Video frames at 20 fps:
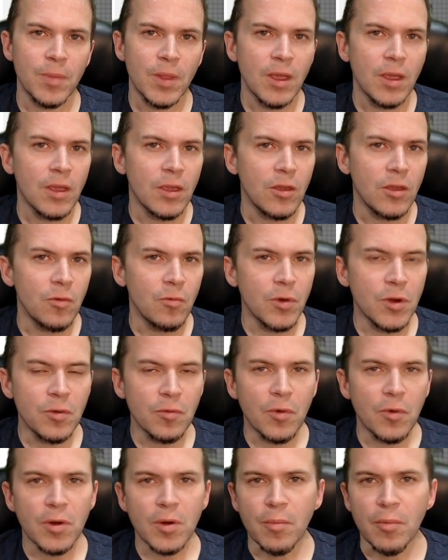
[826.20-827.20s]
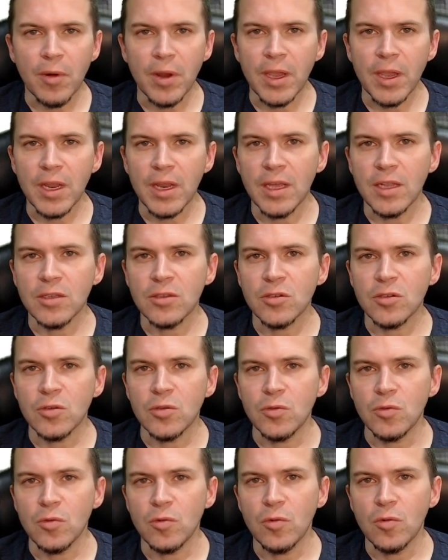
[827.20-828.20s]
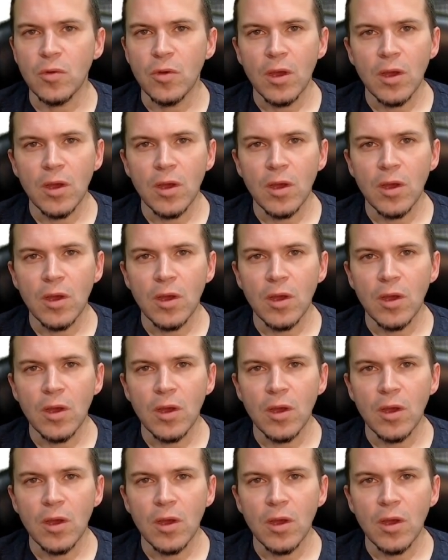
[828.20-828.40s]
You wouldn't want to bring it into